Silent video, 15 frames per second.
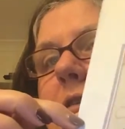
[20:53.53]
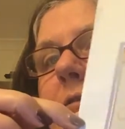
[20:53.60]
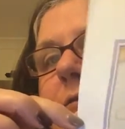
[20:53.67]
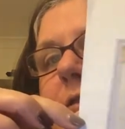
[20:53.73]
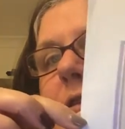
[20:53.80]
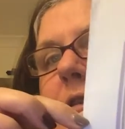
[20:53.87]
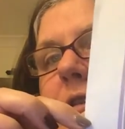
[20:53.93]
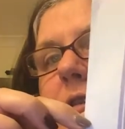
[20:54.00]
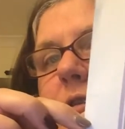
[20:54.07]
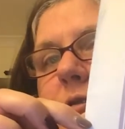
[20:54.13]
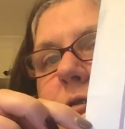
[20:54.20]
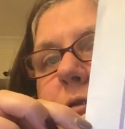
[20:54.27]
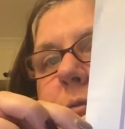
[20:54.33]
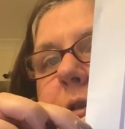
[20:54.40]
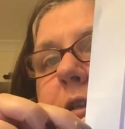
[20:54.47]
is the first
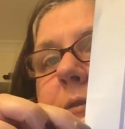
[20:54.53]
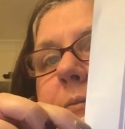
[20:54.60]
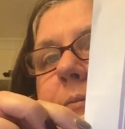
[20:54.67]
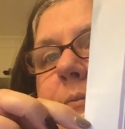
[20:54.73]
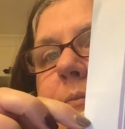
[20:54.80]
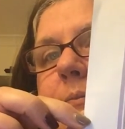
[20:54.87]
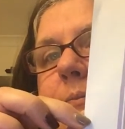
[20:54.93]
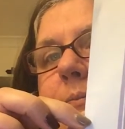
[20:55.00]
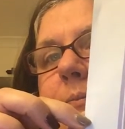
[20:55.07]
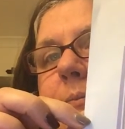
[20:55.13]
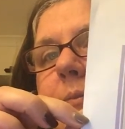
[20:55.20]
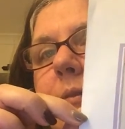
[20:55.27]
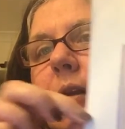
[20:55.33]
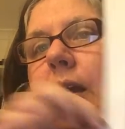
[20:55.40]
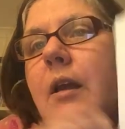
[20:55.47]
installment.
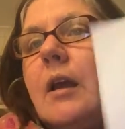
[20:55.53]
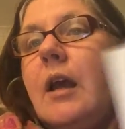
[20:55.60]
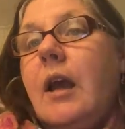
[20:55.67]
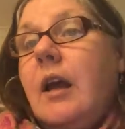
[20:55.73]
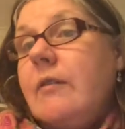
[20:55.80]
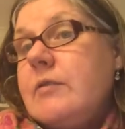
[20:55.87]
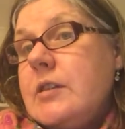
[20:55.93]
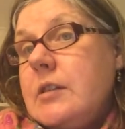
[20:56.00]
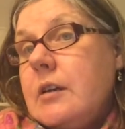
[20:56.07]
Haven't